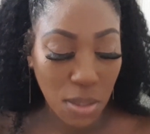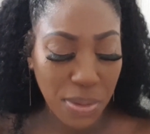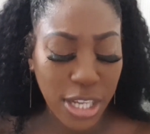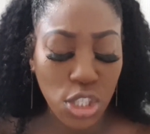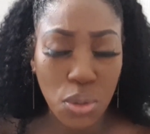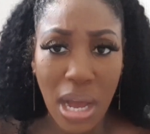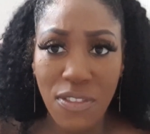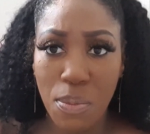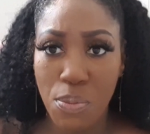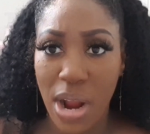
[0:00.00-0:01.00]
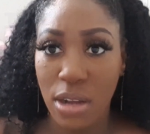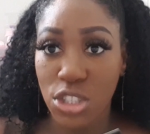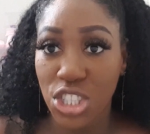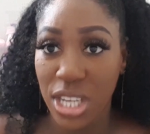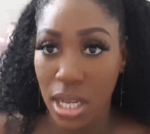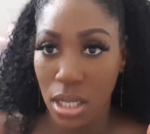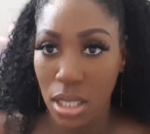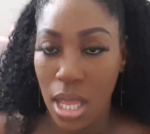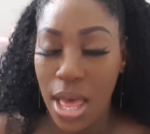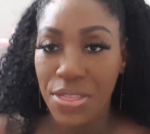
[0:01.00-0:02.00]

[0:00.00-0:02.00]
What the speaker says: but they do have a brow gel